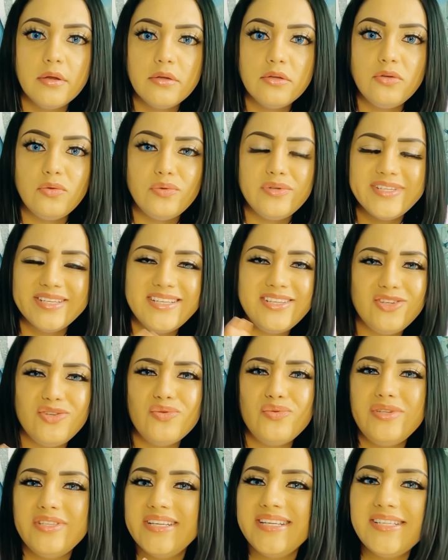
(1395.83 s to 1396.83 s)
You did
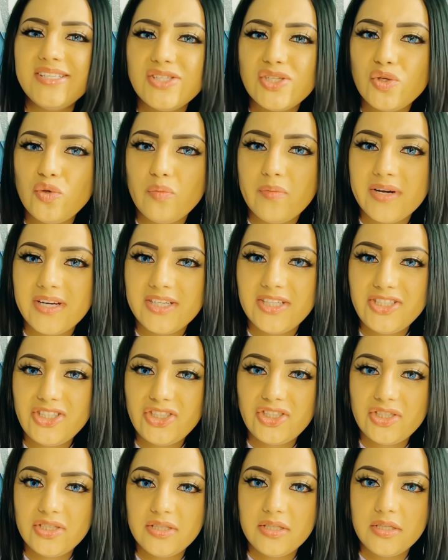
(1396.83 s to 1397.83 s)
you did too
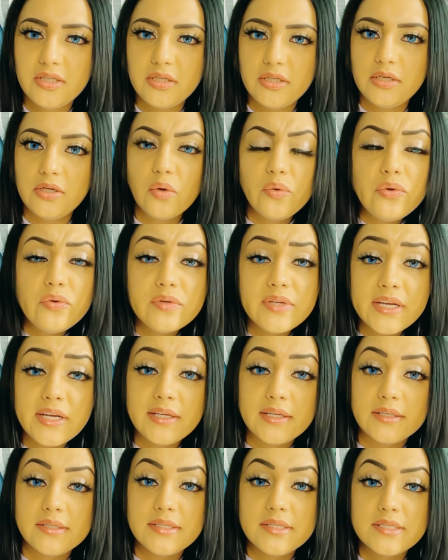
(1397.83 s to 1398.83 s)
much. No, you
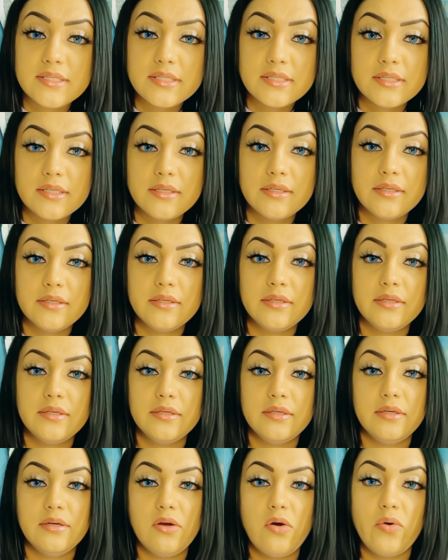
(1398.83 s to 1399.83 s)
didn't.
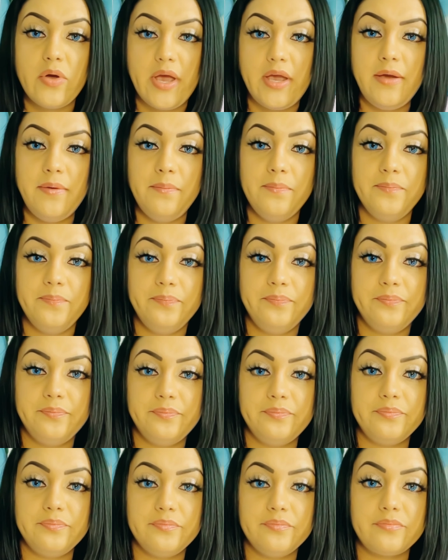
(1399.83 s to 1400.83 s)
Okay?
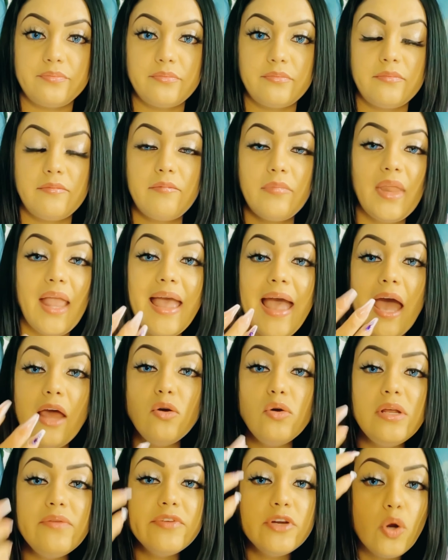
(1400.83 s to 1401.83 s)
I
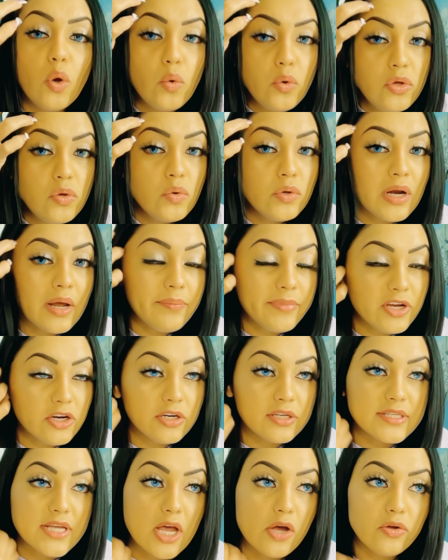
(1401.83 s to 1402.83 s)
don't even know you and I'm here
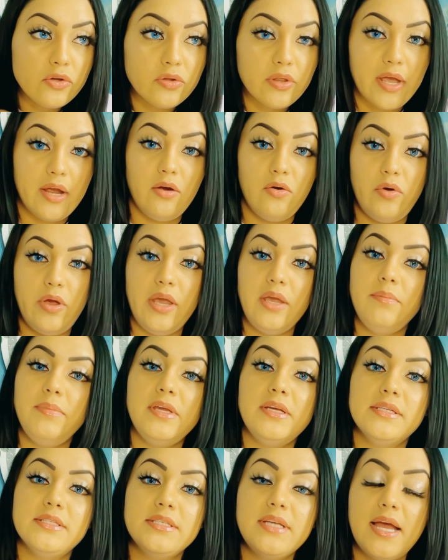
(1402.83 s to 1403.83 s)
to tell you that, okay?
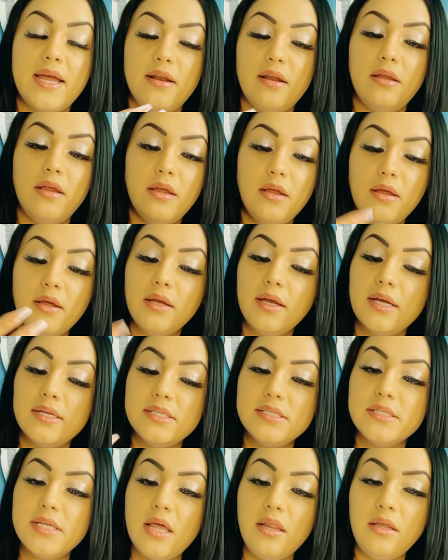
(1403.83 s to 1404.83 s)
Because God
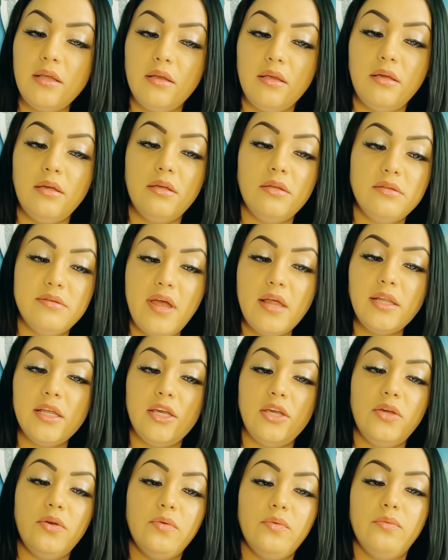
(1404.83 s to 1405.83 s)
God's telling
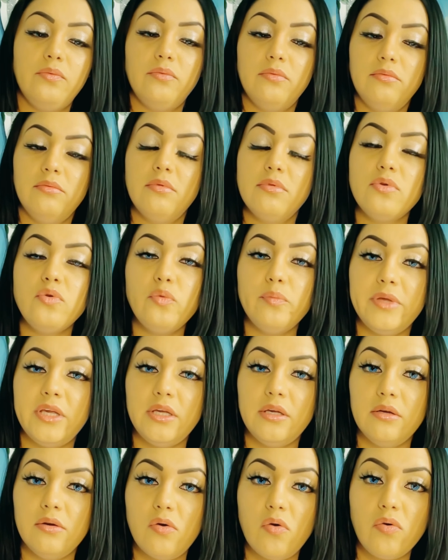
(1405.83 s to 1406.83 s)
telling you through
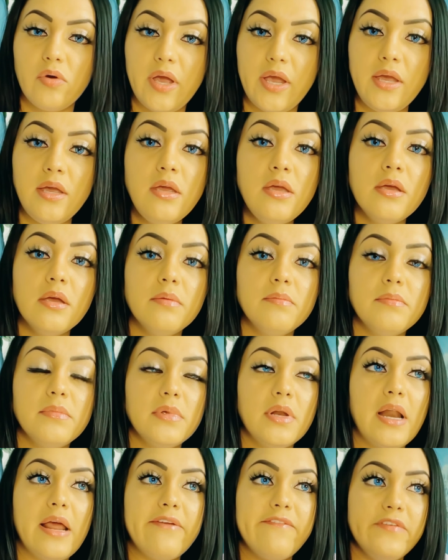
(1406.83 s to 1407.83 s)
me, okay?
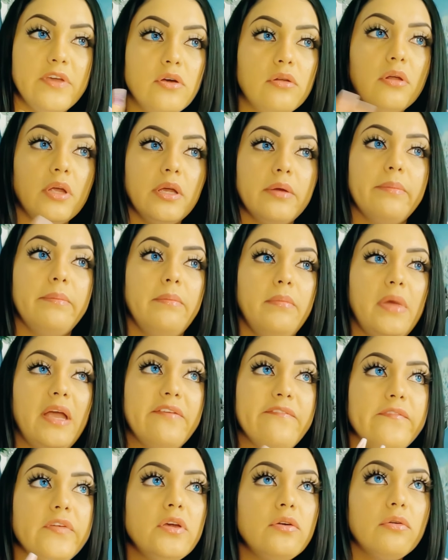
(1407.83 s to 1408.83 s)
And I feel him. I
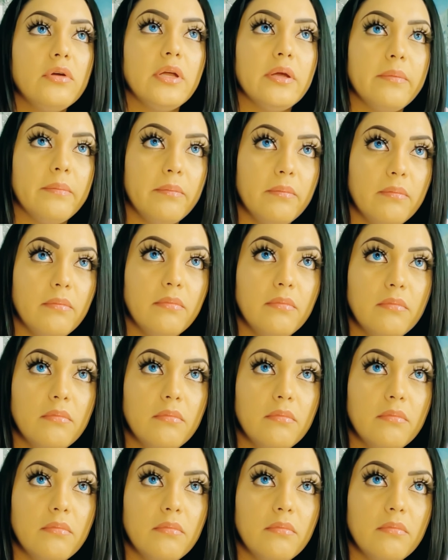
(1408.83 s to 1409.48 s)
feel him.